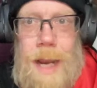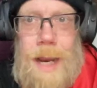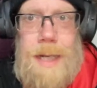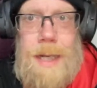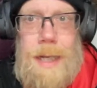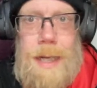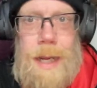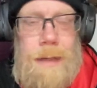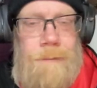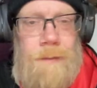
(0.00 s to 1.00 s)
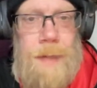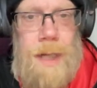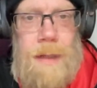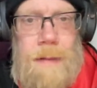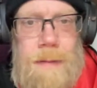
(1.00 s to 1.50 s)
kind of hit ahead for
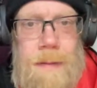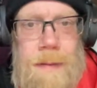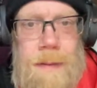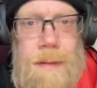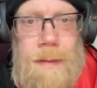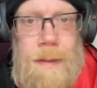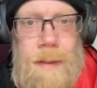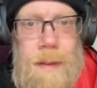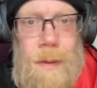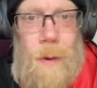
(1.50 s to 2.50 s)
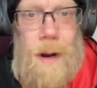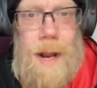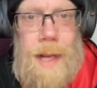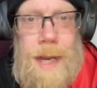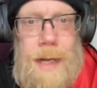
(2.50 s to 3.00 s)
me
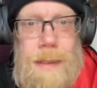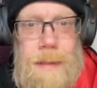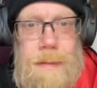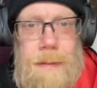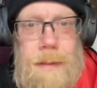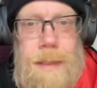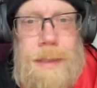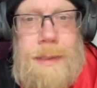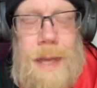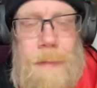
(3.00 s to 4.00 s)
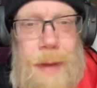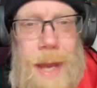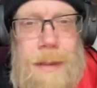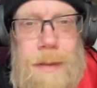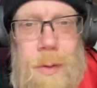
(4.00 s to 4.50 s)
where I kind of need to step
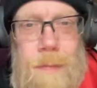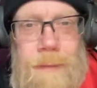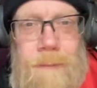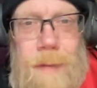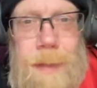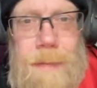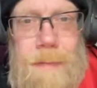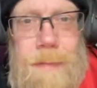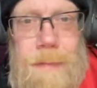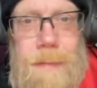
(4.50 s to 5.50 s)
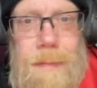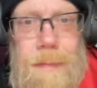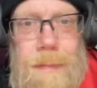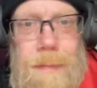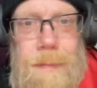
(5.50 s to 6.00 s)
back a little bit from it
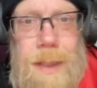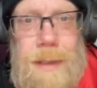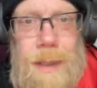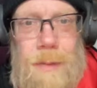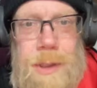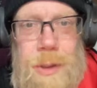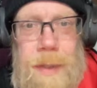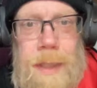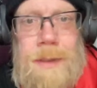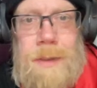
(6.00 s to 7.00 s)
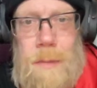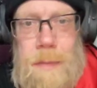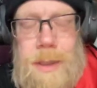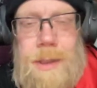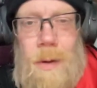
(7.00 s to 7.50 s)
because I was doing it so
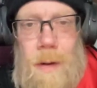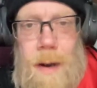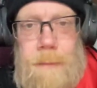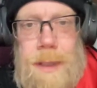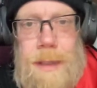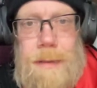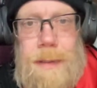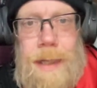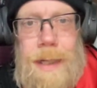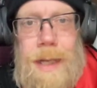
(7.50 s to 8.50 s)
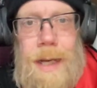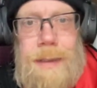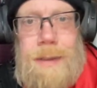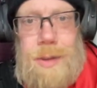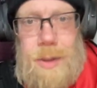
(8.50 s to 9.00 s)
much so often that it
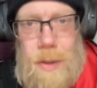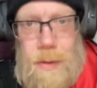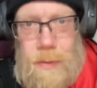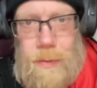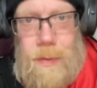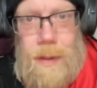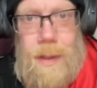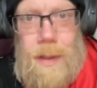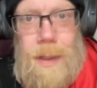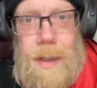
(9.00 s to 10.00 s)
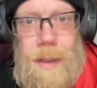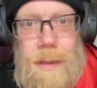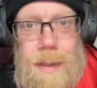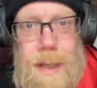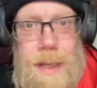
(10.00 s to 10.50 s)
got so
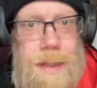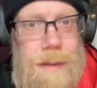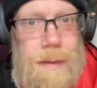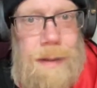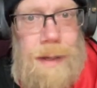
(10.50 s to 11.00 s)
like